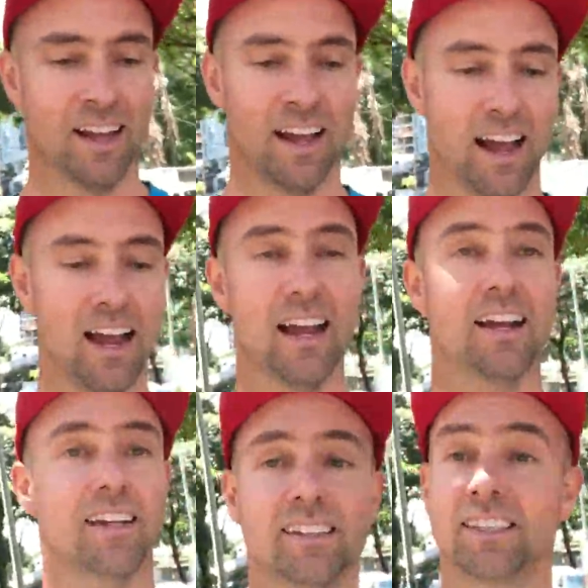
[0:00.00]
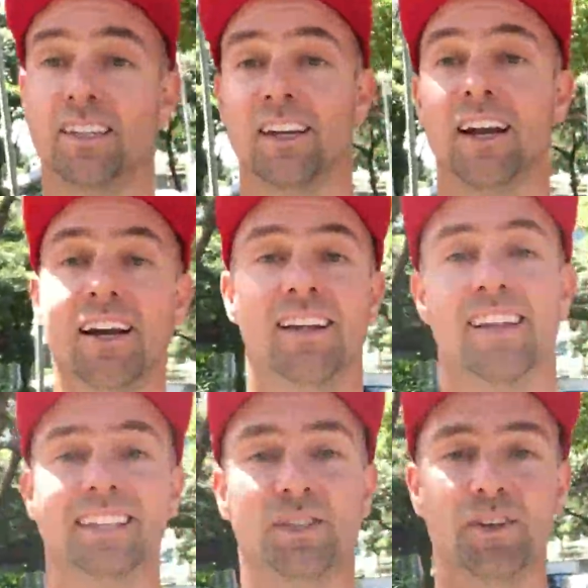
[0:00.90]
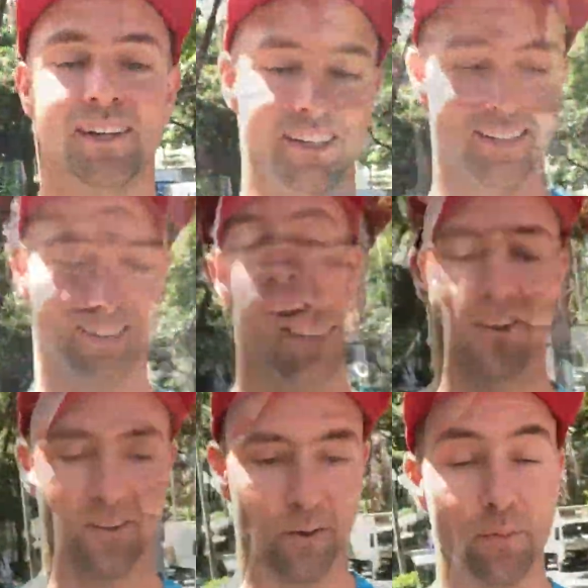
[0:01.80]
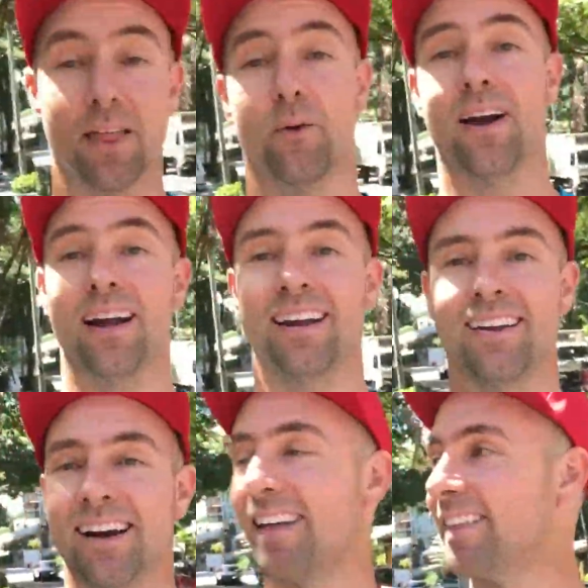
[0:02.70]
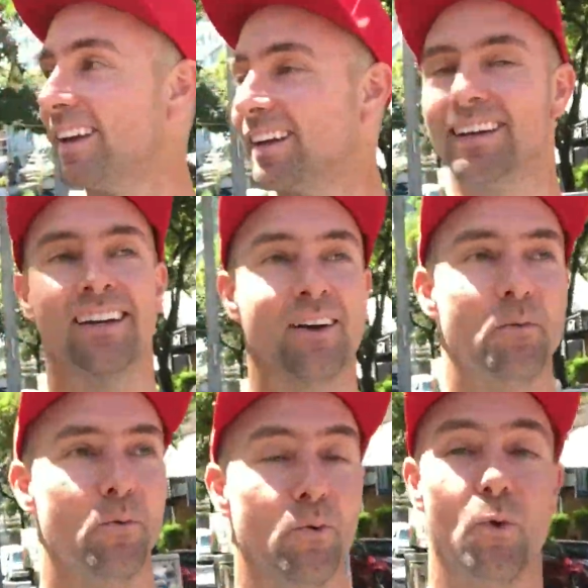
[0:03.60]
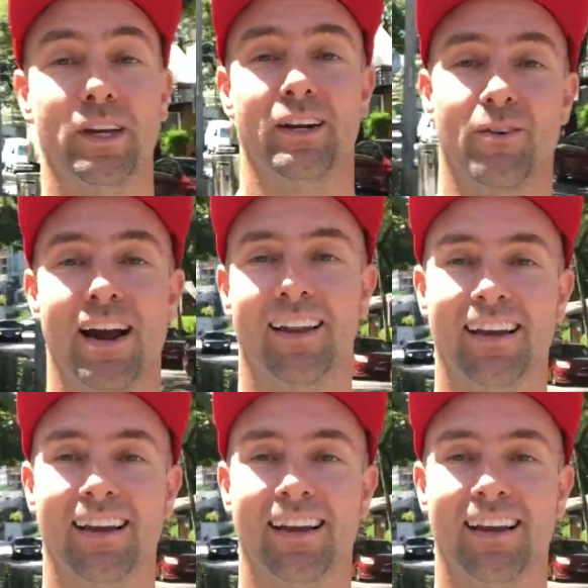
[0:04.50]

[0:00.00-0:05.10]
And yeah, let's do it. Oh, by the way, I think walking around like